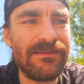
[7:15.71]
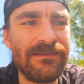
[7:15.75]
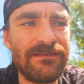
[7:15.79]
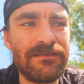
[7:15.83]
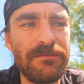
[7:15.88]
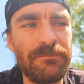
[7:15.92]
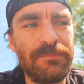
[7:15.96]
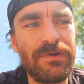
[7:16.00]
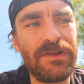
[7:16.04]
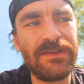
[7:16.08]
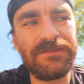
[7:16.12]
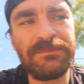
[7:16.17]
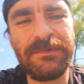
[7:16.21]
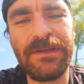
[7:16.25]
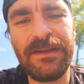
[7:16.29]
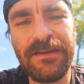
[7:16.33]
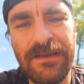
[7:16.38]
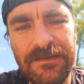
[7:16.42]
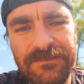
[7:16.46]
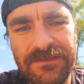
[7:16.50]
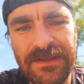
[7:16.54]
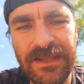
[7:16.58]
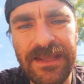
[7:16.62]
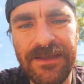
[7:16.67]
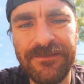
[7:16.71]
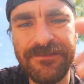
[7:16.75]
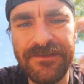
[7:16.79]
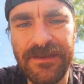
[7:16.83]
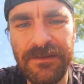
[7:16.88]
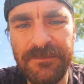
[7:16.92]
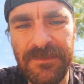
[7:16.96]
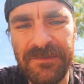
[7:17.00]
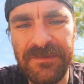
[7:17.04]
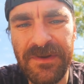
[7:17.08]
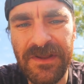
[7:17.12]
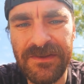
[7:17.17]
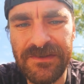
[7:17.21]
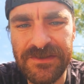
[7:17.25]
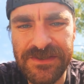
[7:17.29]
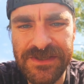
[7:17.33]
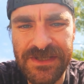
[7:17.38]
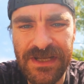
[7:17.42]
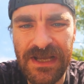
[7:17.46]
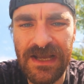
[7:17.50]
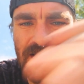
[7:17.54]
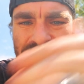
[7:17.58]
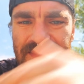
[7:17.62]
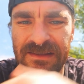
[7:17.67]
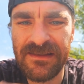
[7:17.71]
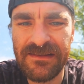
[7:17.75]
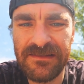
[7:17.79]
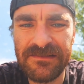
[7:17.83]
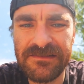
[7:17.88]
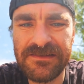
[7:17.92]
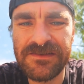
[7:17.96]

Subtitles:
has impressed me enough to give them another shot